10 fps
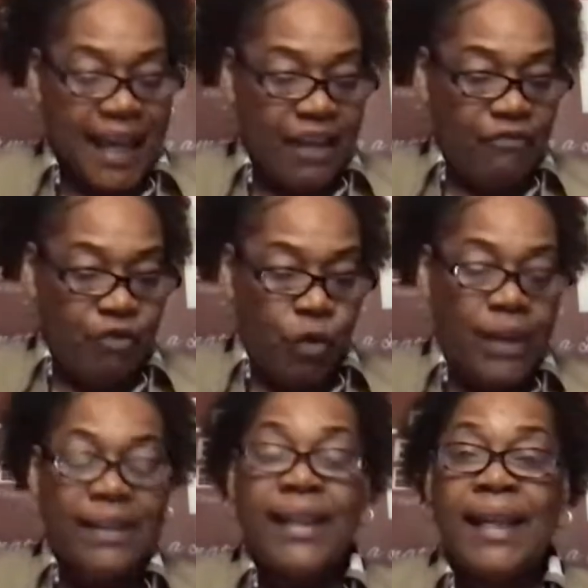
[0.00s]
Take
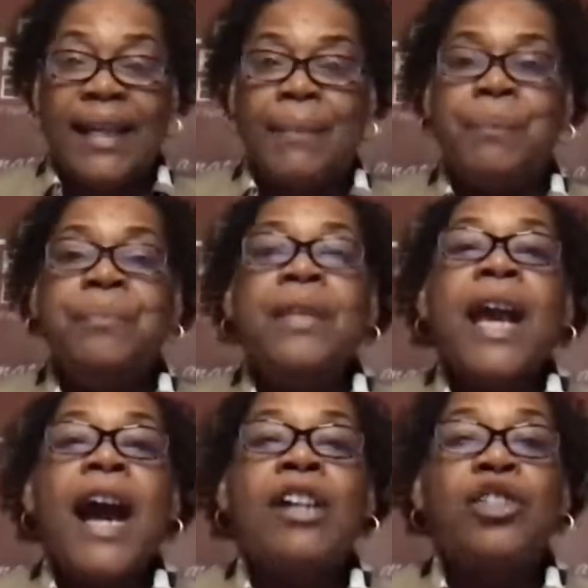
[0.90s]
14.
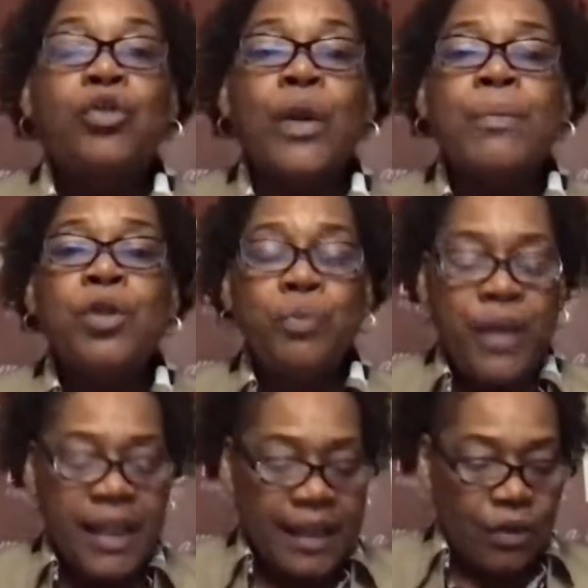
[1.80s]
Our scripture
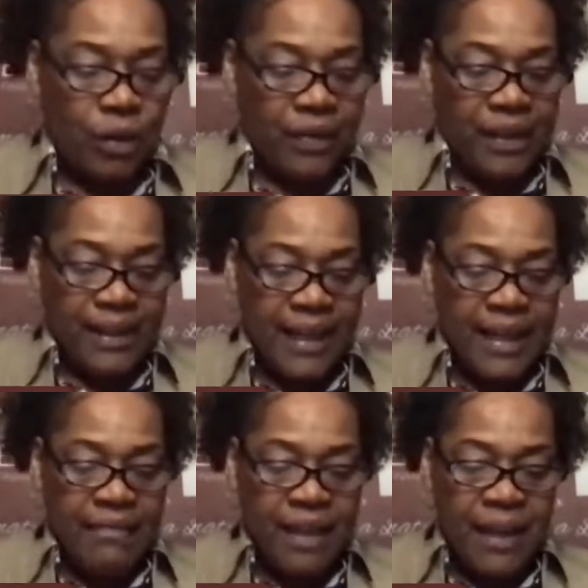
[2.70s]
reading on this
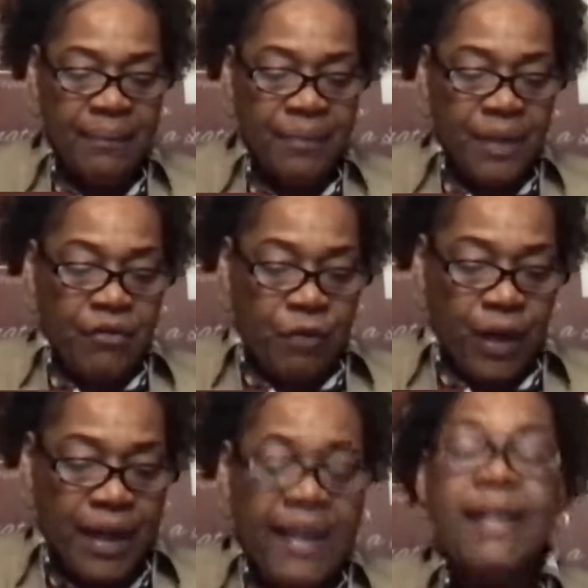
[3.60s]
evening
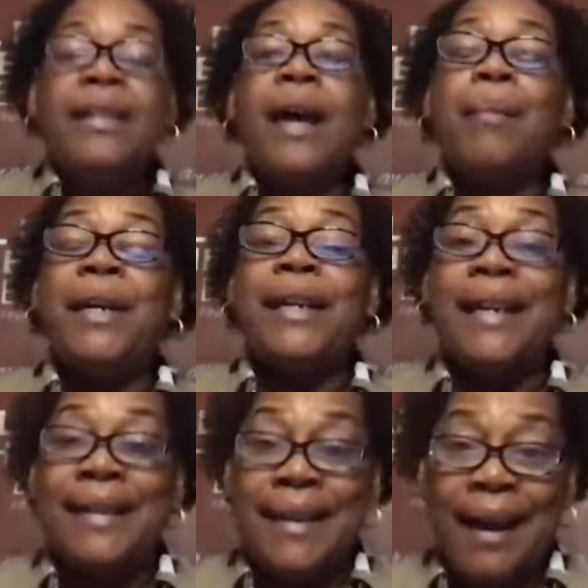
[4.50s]
for economic
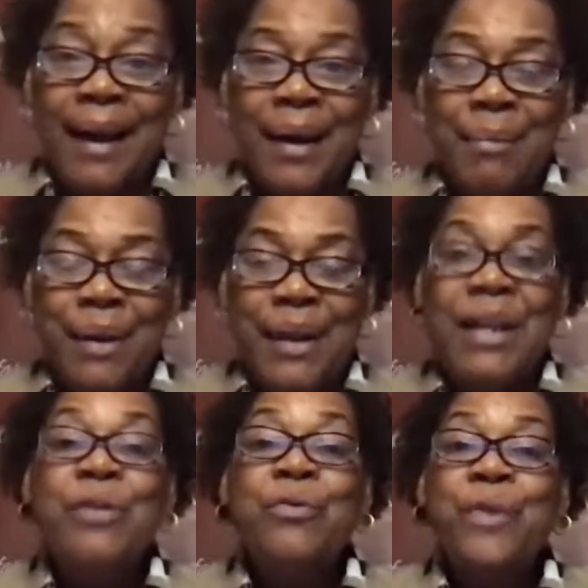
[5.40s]

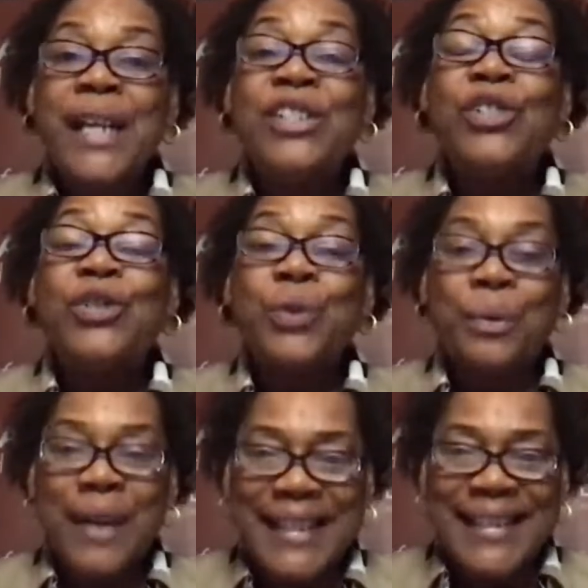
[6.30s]
economy
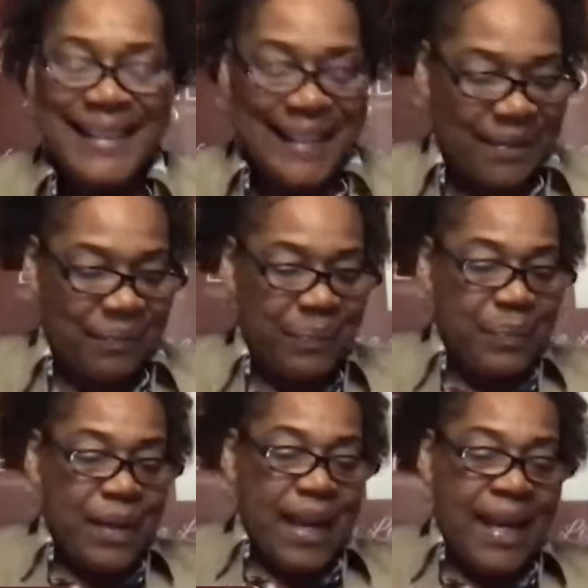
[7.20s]
restoration
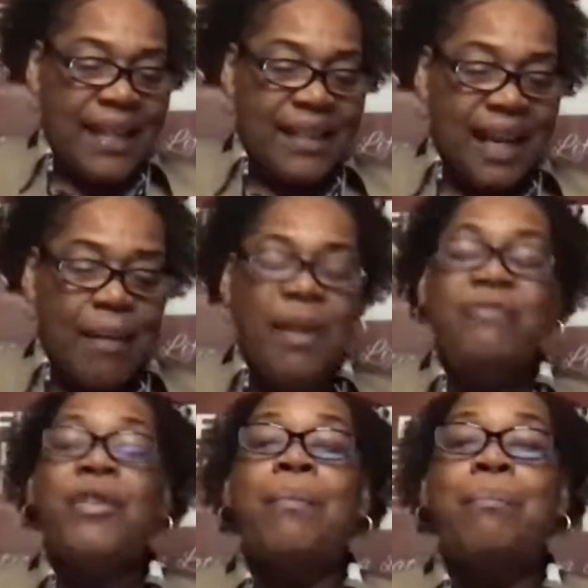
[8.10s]
is
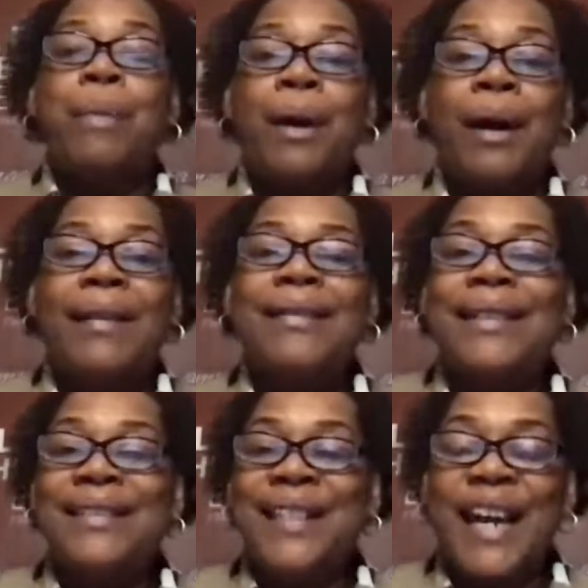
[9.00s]
coming from Mark,
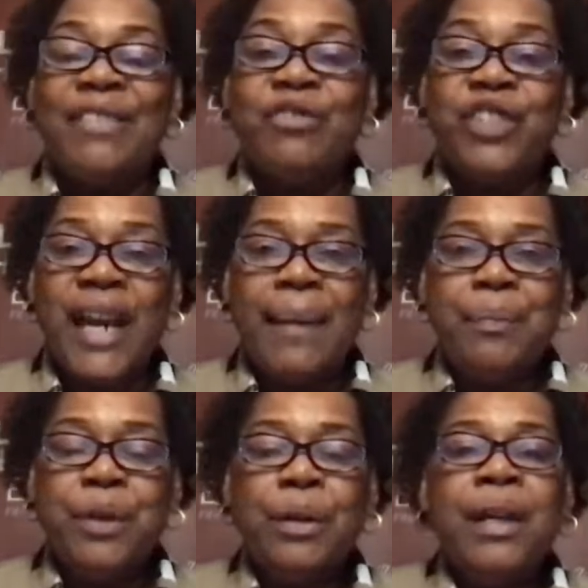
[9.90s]
the ninth
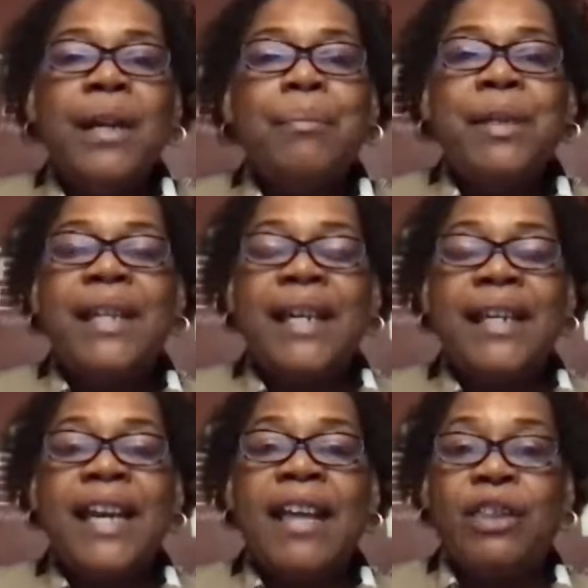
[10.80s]
chapter,
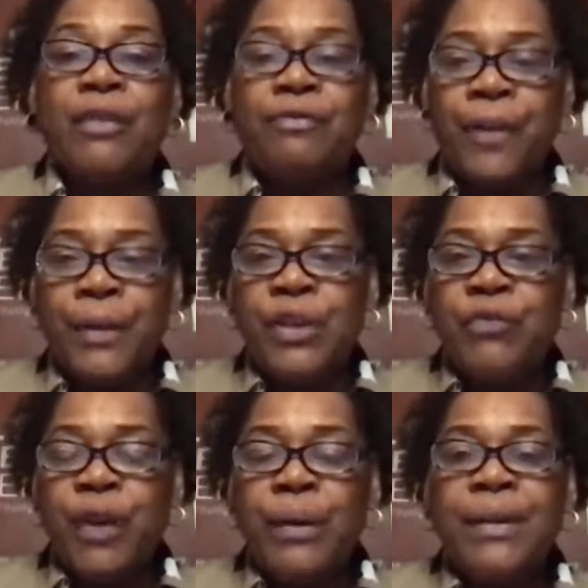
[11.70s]
beginning at the
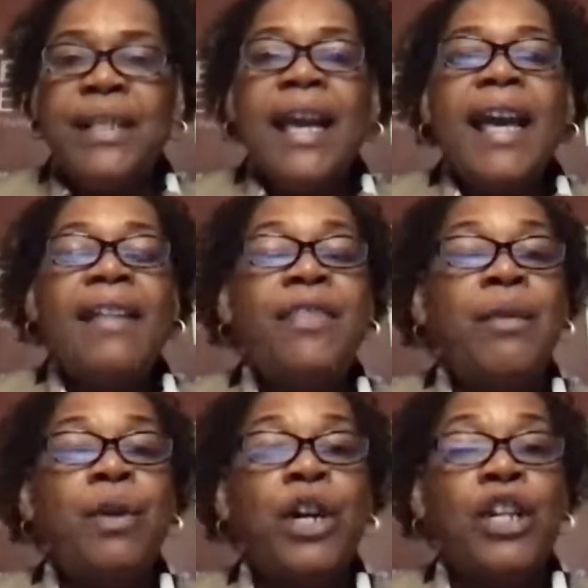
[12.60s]
first verse and
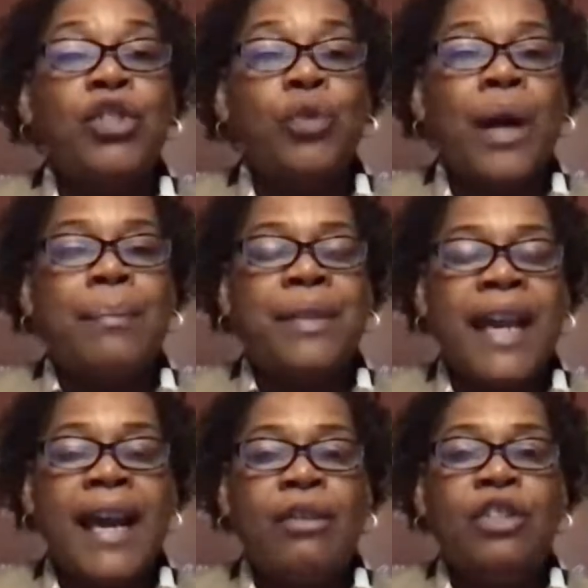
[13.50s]
then we're going to drop
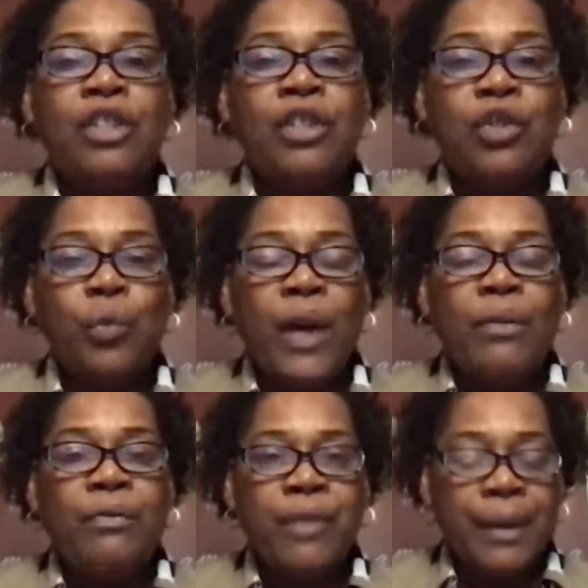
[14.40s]
down to the
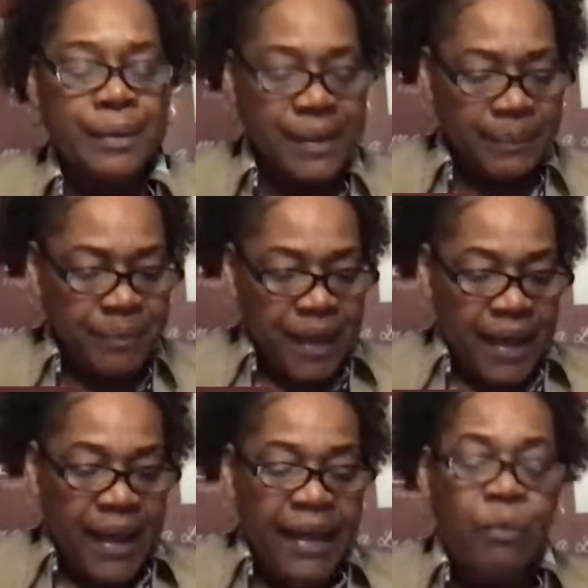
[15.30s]
12th verse.
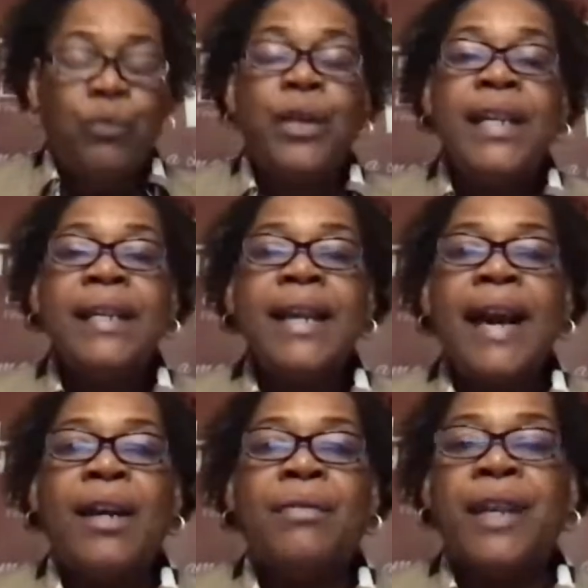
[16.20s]
And I am reading
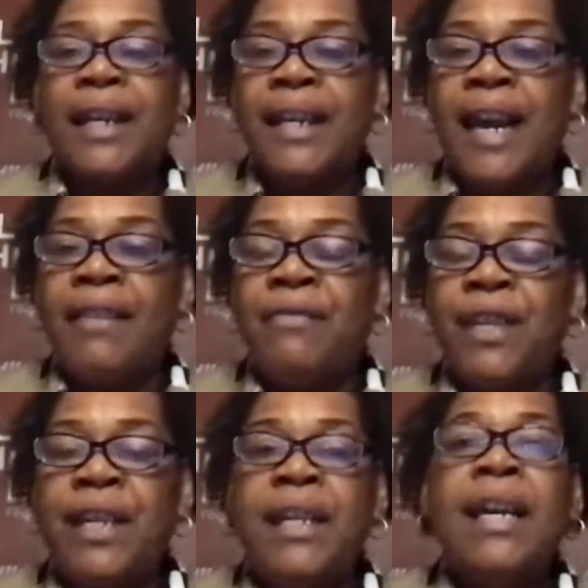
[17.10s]
out of the
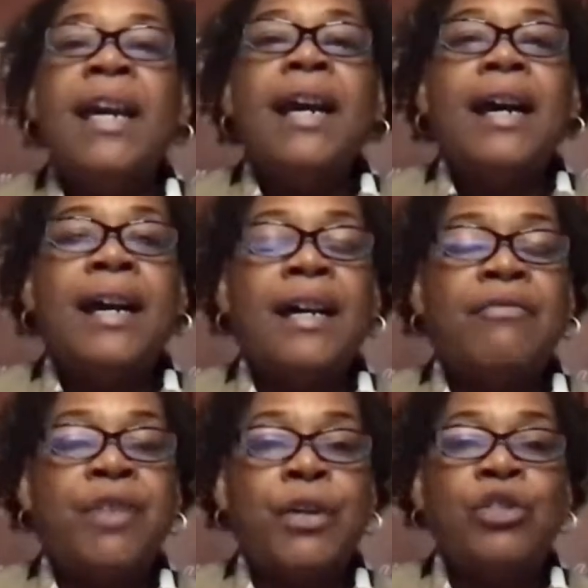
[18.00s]
NIV
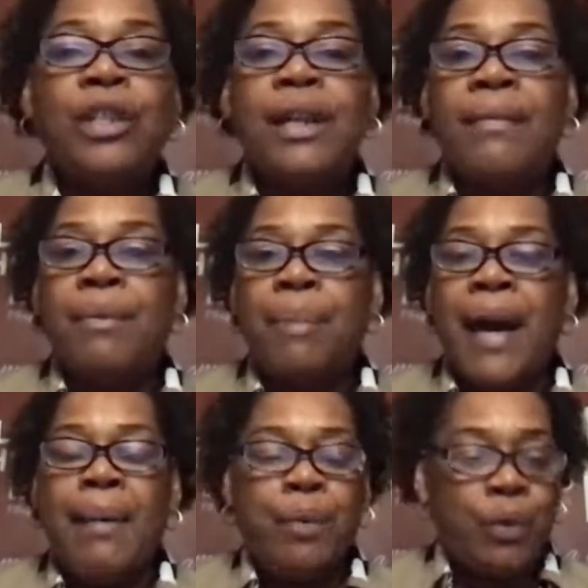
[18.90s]
uh, version of the
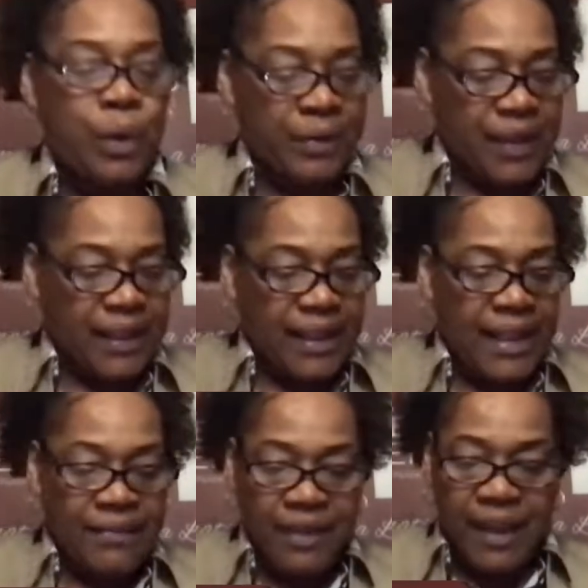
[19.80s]
Bible on this
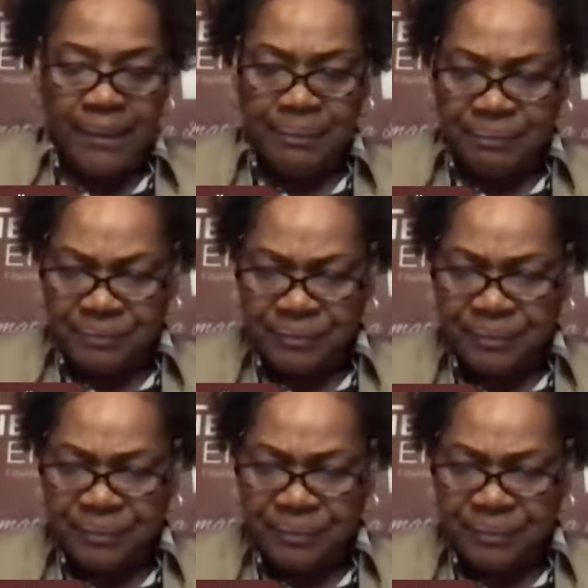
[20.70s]
evening.